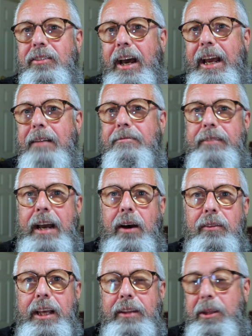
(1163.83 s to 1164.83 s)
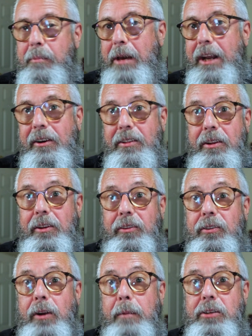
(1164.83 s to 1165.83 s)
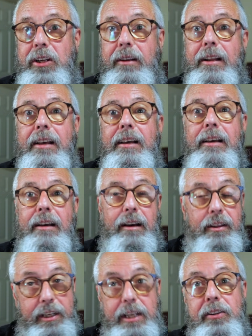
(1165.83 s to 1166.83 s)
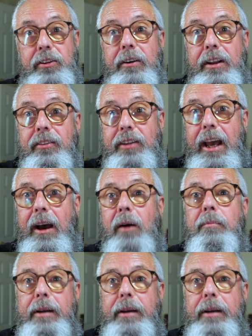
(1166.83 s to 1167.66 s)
I have found that the better the description, the easier it is to help.